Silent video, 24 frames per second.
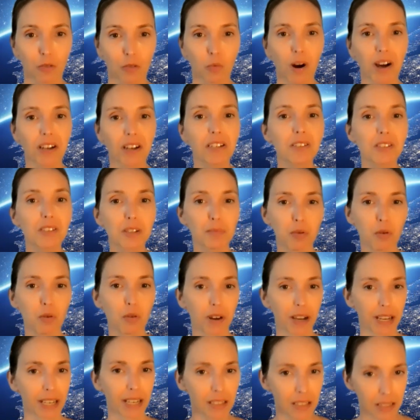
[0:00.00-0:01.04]
What is the
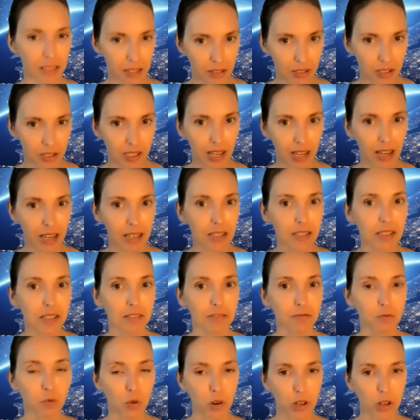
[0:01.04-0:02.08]
point, he says,
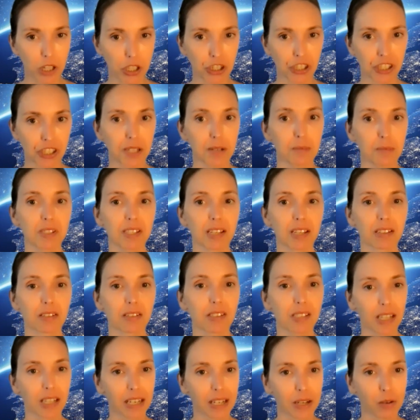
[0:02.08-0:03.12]
of warships and
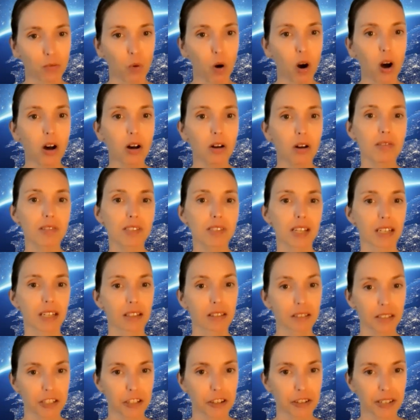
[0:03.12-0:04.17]
city walls and
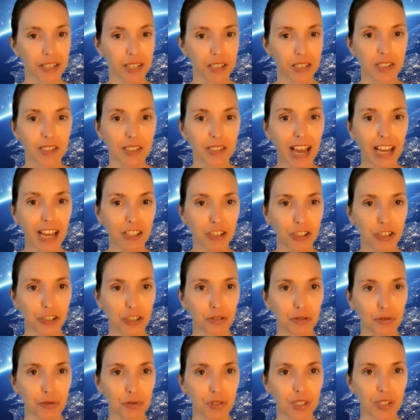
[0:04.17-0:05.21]
glittering
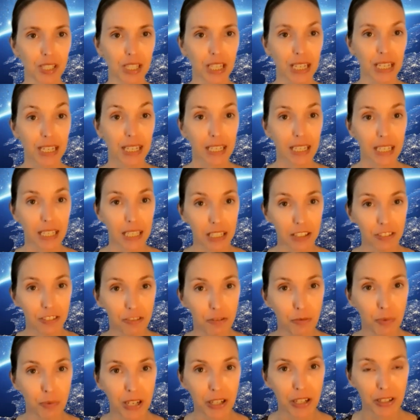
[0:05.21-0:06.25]
statues
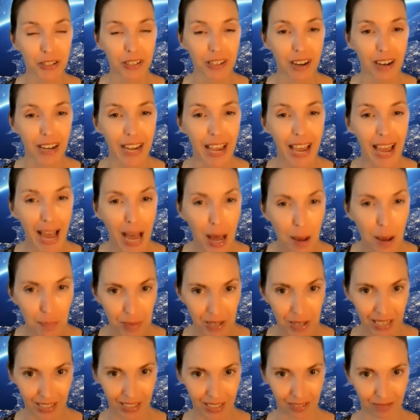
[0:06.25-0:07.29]
if we are not
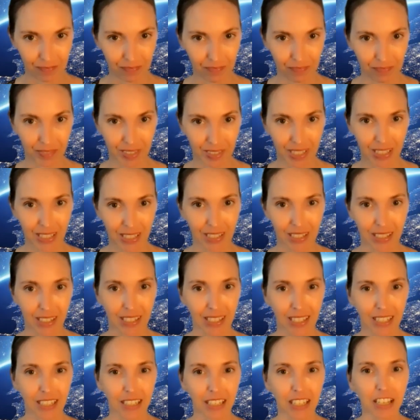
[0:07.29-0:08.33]
happy?
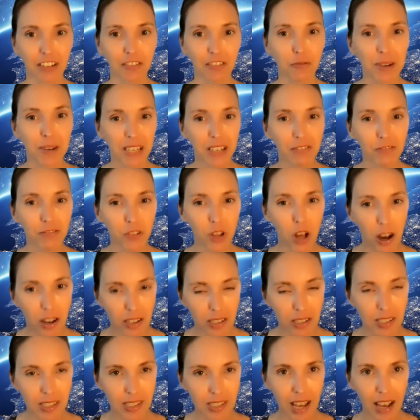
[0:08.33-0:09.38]
If we have
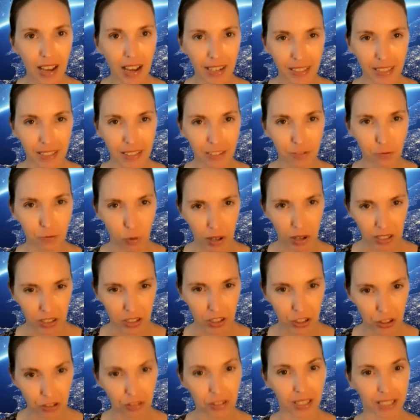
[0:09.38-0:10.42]
lost sight of what
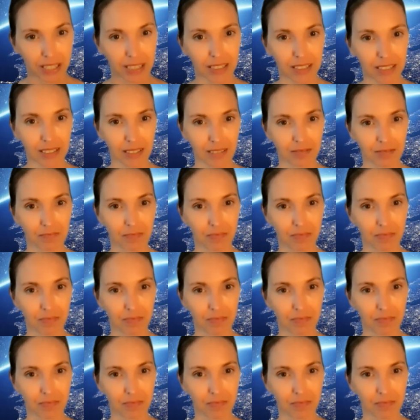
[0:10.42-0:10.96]
is good?